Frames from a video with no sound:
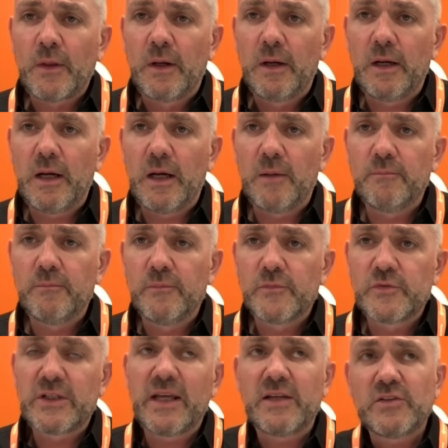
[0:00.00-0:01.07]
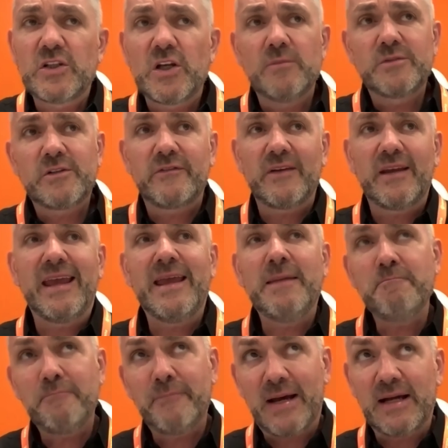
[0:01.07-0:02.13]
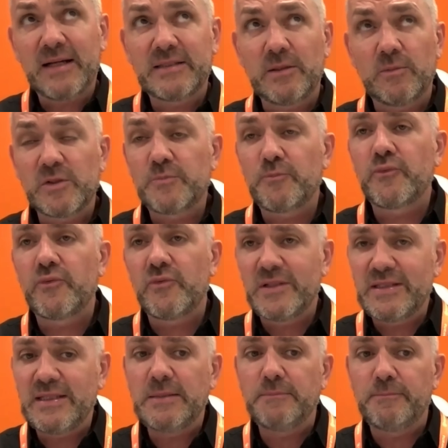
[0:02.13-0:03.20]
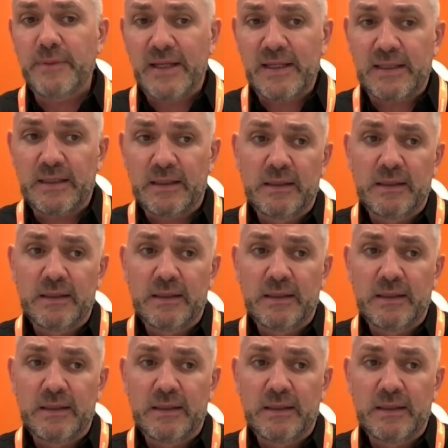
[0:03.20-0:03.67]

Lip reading: So yeah, in terms of impact, it was pretty big